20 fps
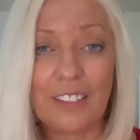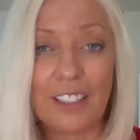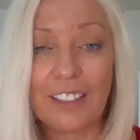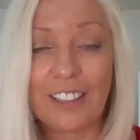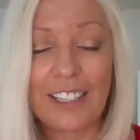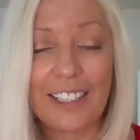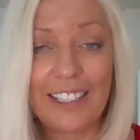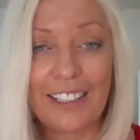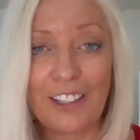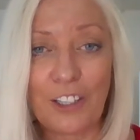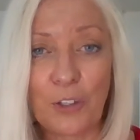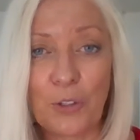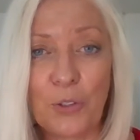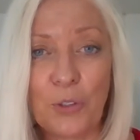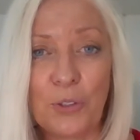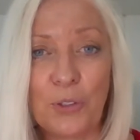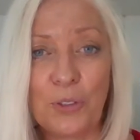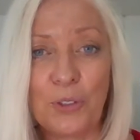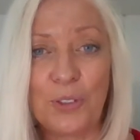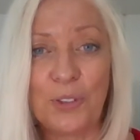cleared the
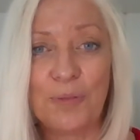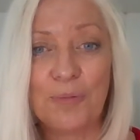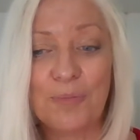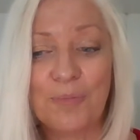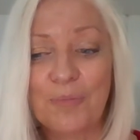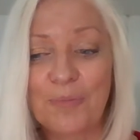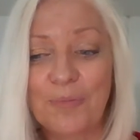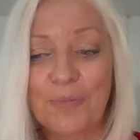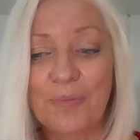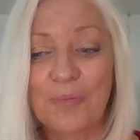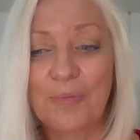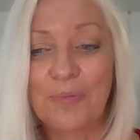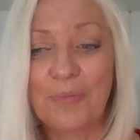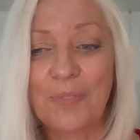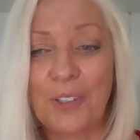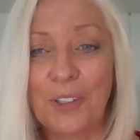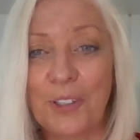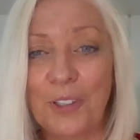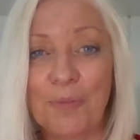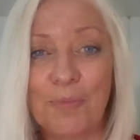whole,
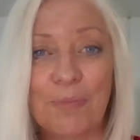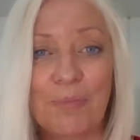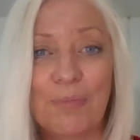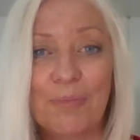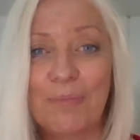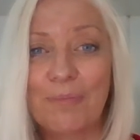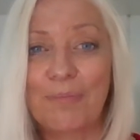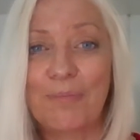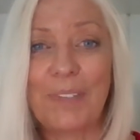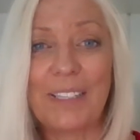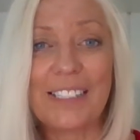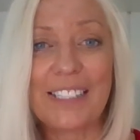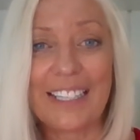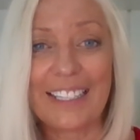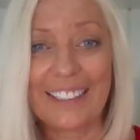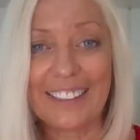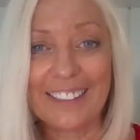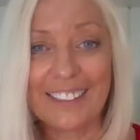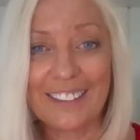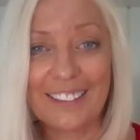you know,
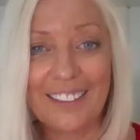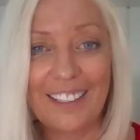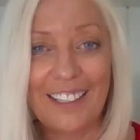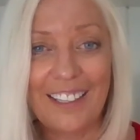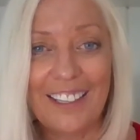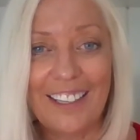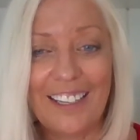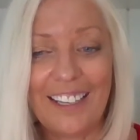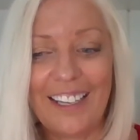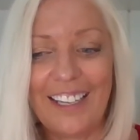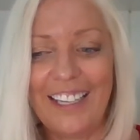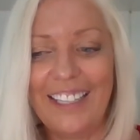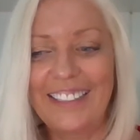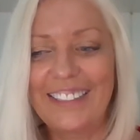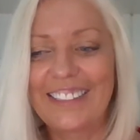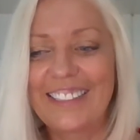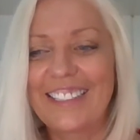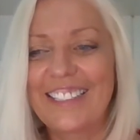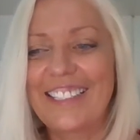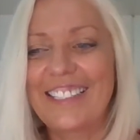biscuits.
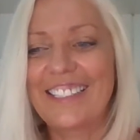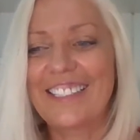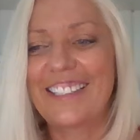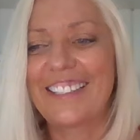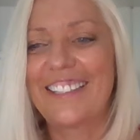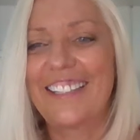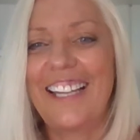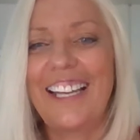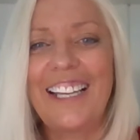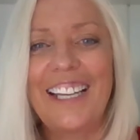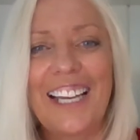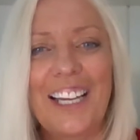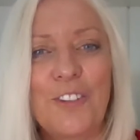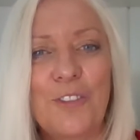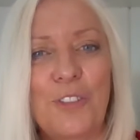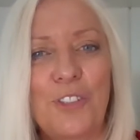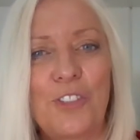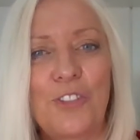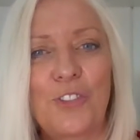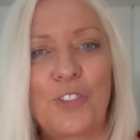And then I
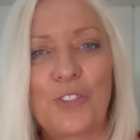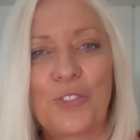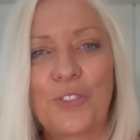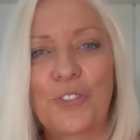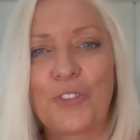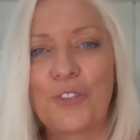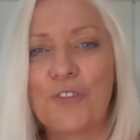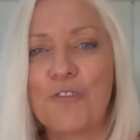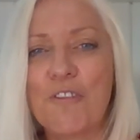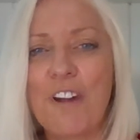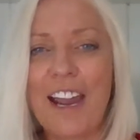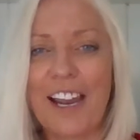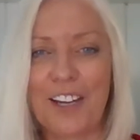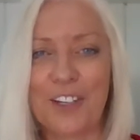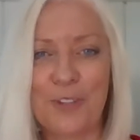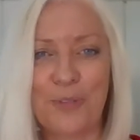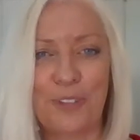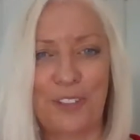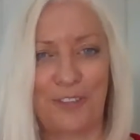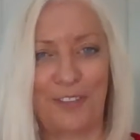was
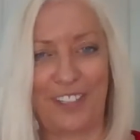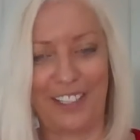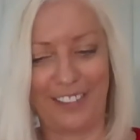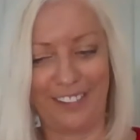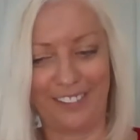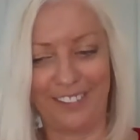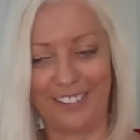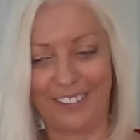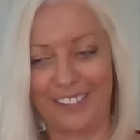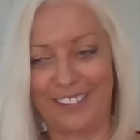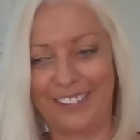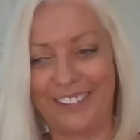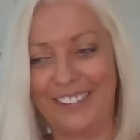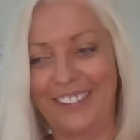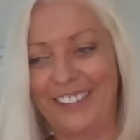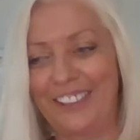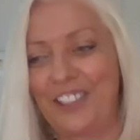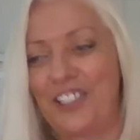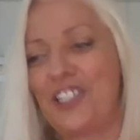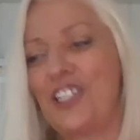racked with guilt,
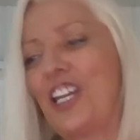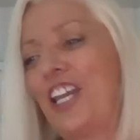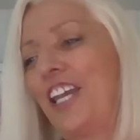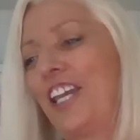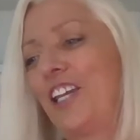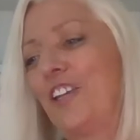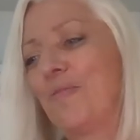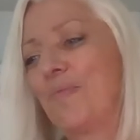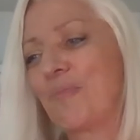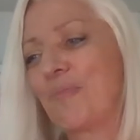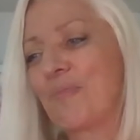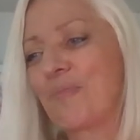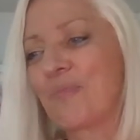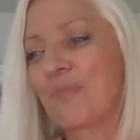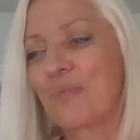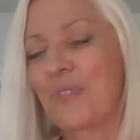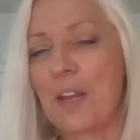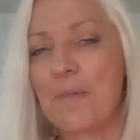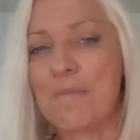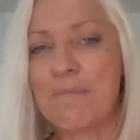shame,
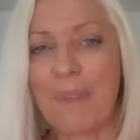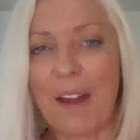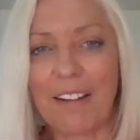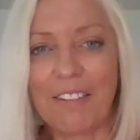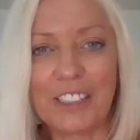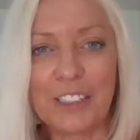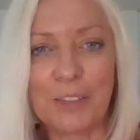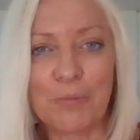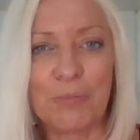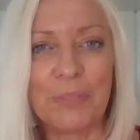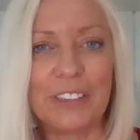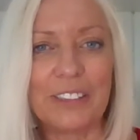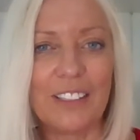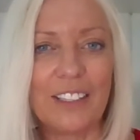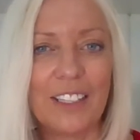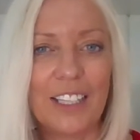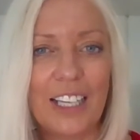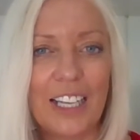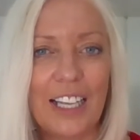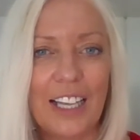embarrassment.
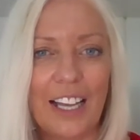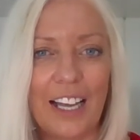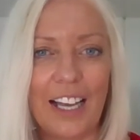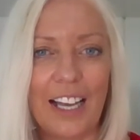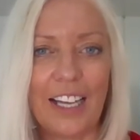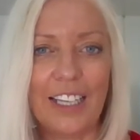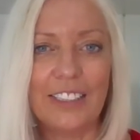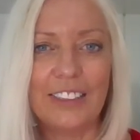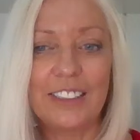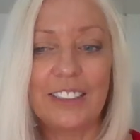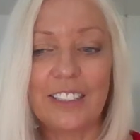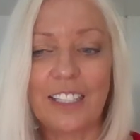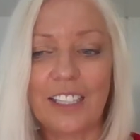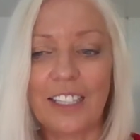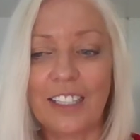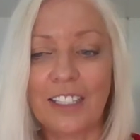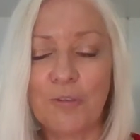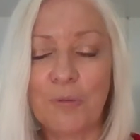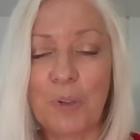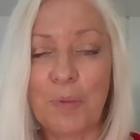And
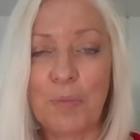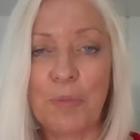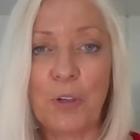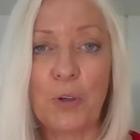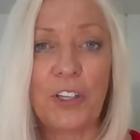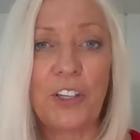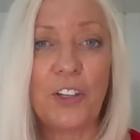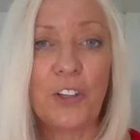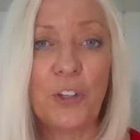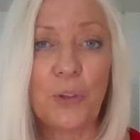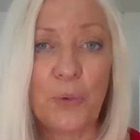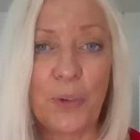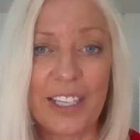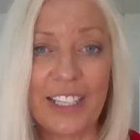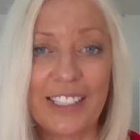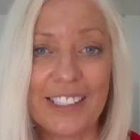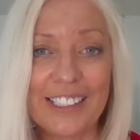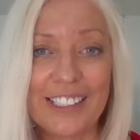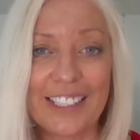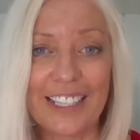I can remember going on the
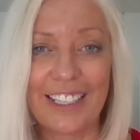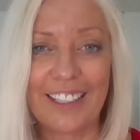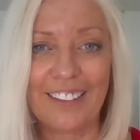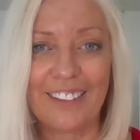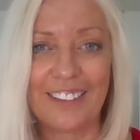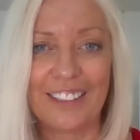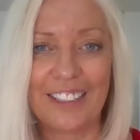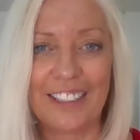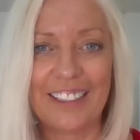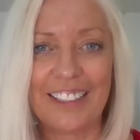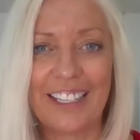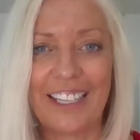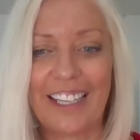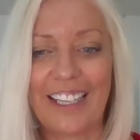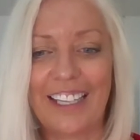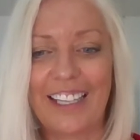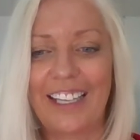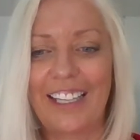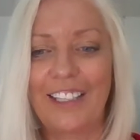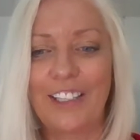weighing scales and
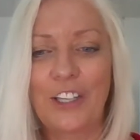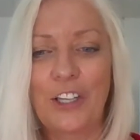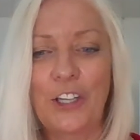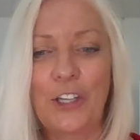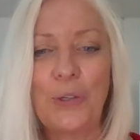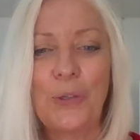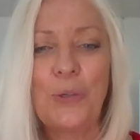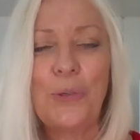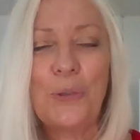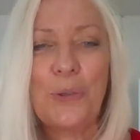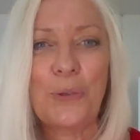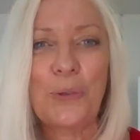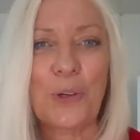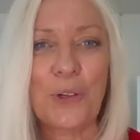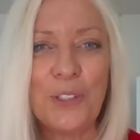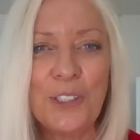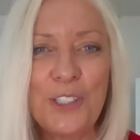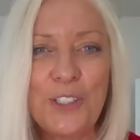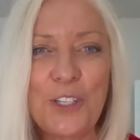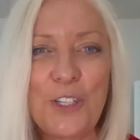thinking, oh,
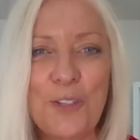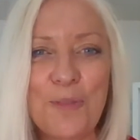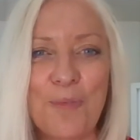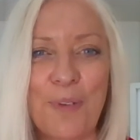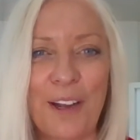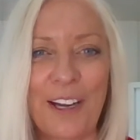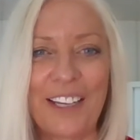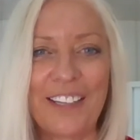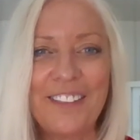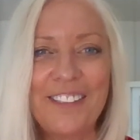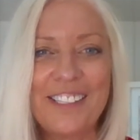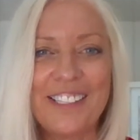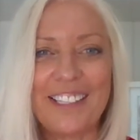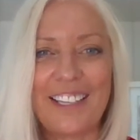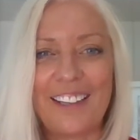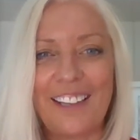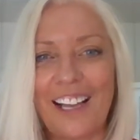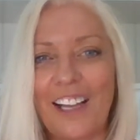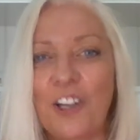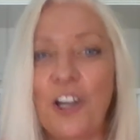only 2 pounds,
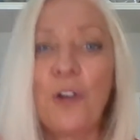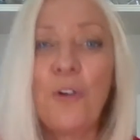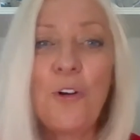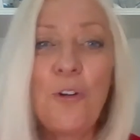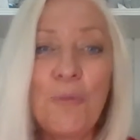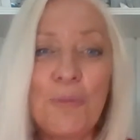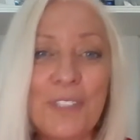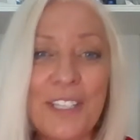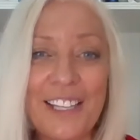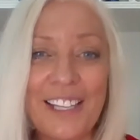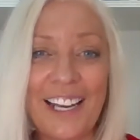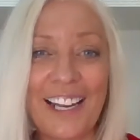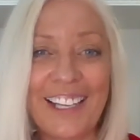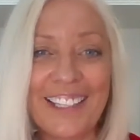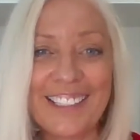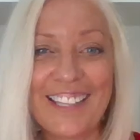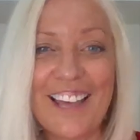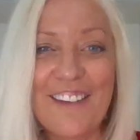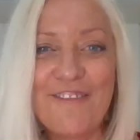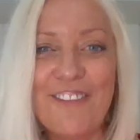and I go up to the
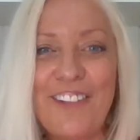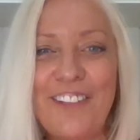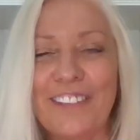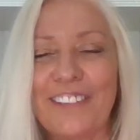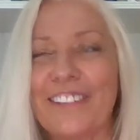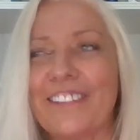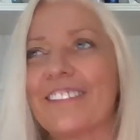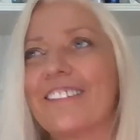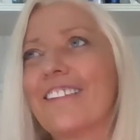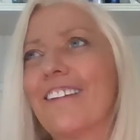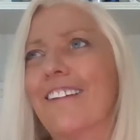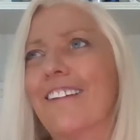next level.